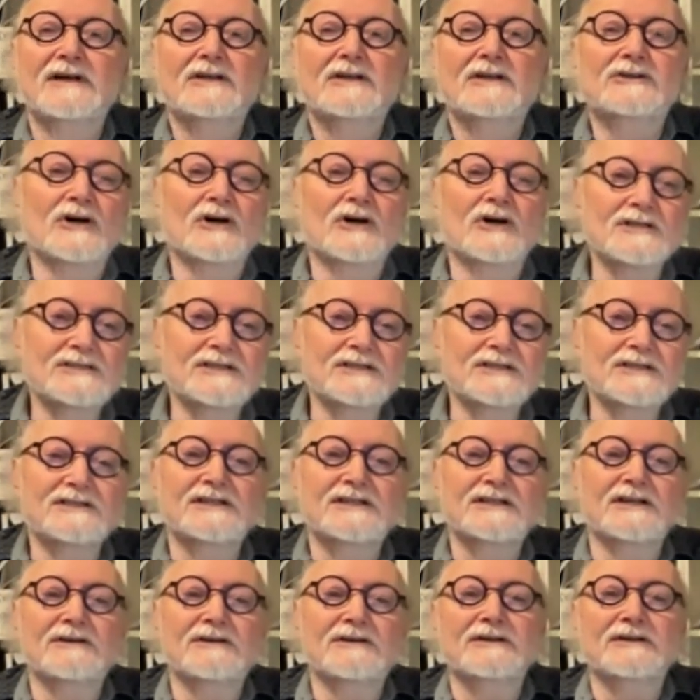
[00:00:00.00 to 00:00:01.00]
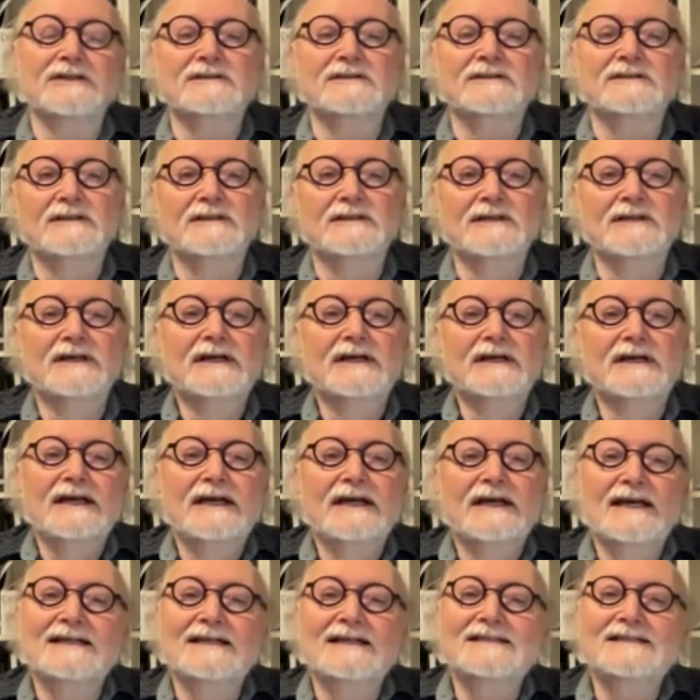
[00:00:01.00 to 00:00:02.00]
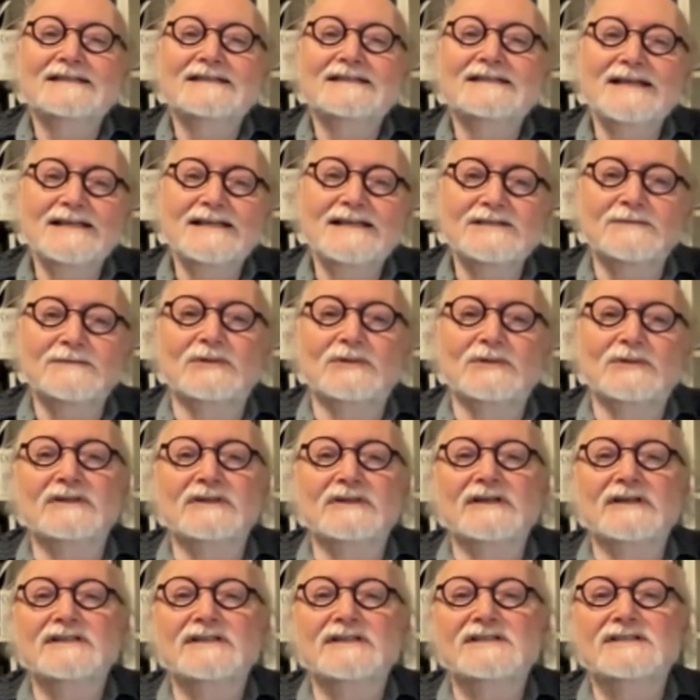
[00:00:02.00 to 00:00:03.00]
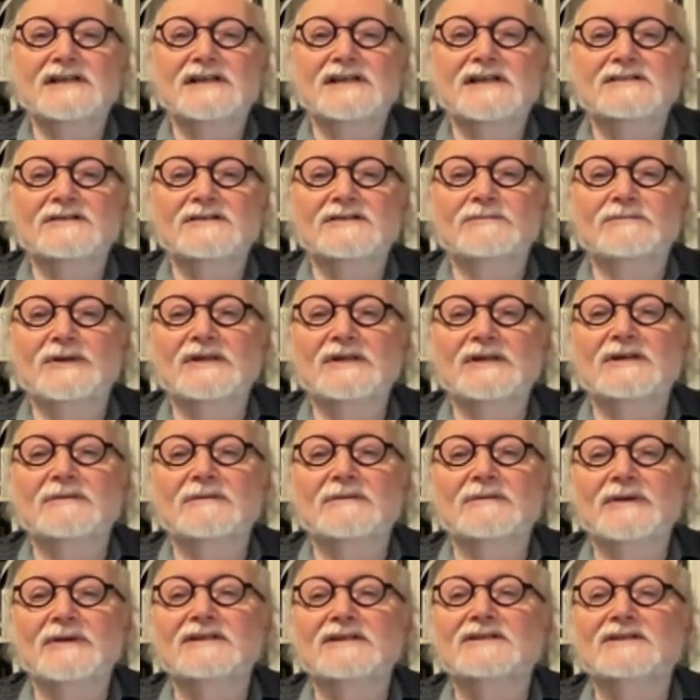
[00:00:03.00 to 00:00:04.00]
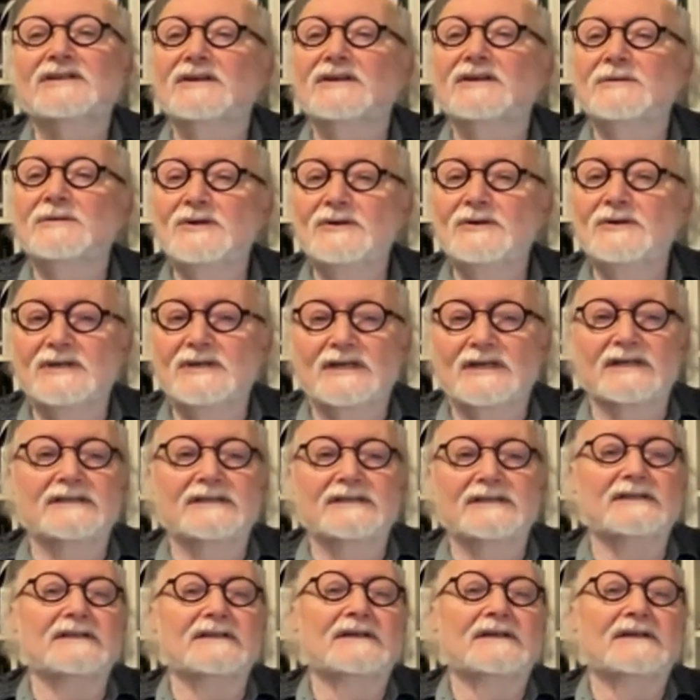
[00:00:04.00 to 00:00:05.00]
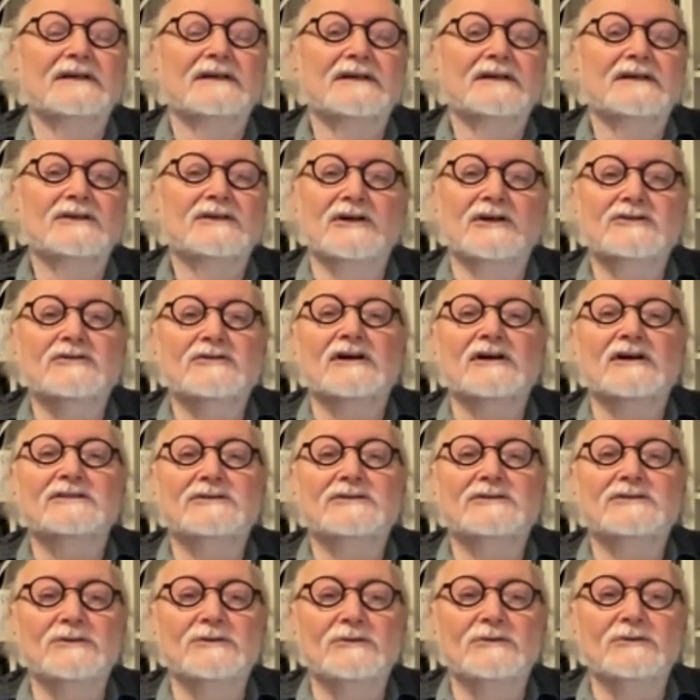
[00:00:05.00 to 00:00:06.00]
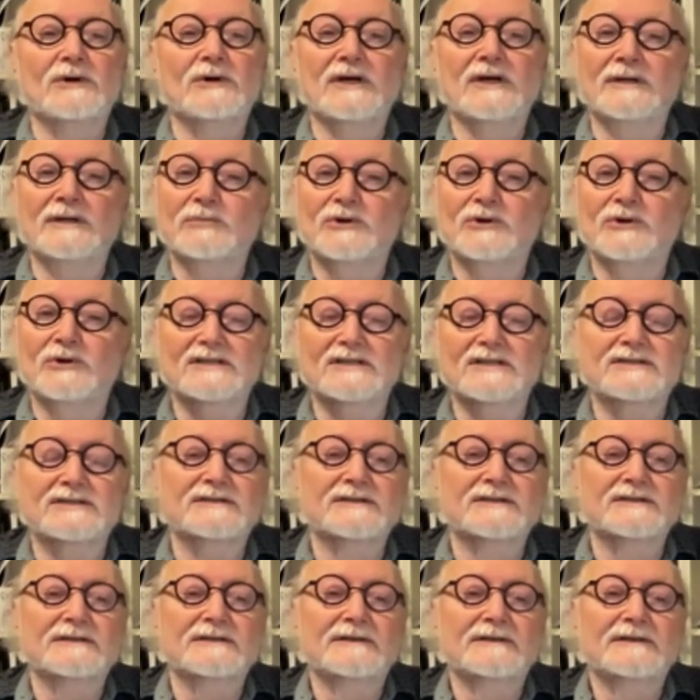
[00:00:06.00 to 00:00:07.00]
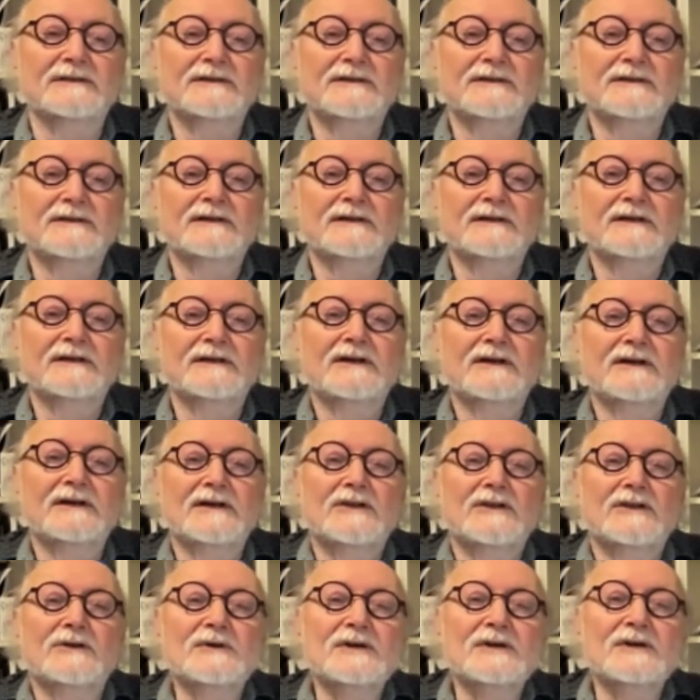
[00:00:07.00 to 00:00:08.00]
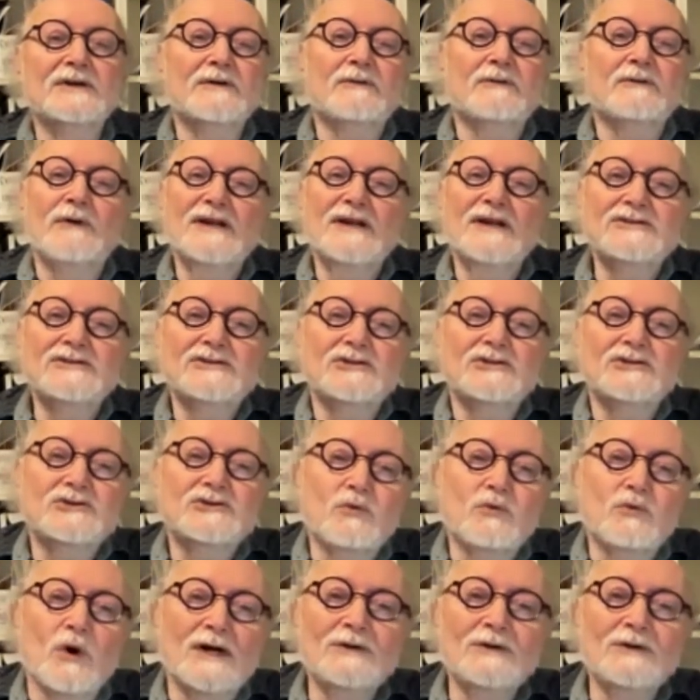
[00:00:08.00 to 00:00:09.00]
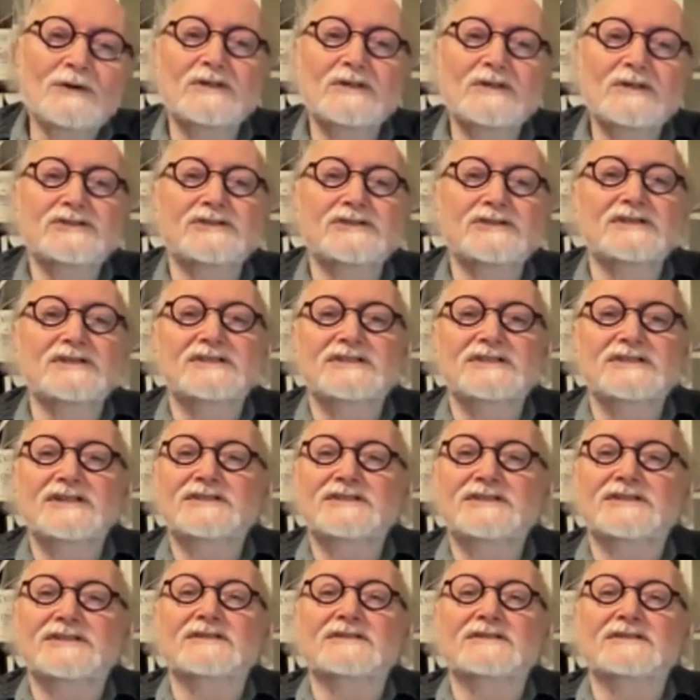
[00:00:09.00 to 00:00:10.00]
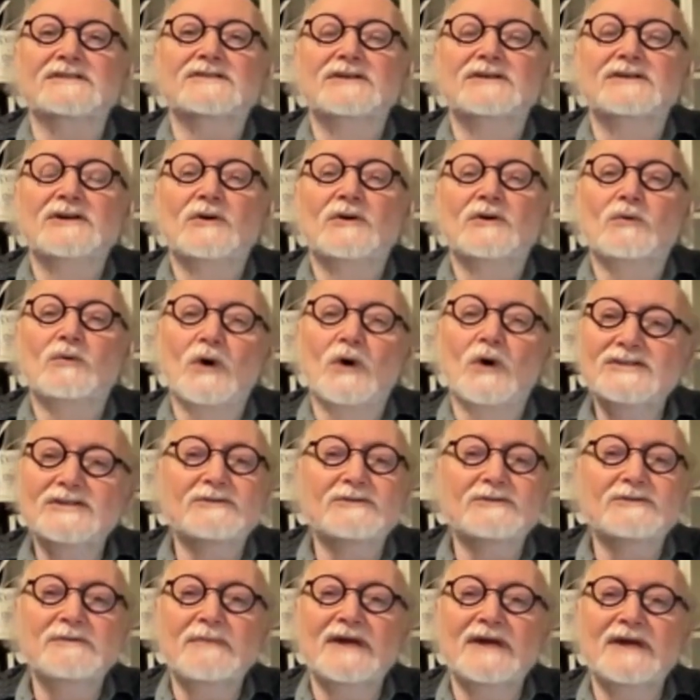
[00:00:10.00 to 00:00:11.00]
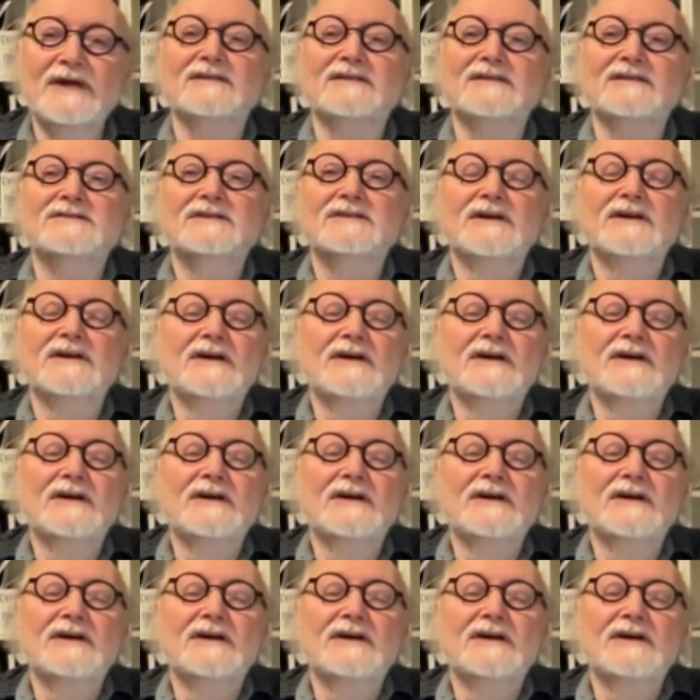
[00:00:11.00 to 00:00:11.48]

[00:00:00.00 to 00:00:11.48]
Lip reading: non-sectarian, and accessible in the sense of being committed to communicating, not trying to impress. The Register's one rigid insistence was and remains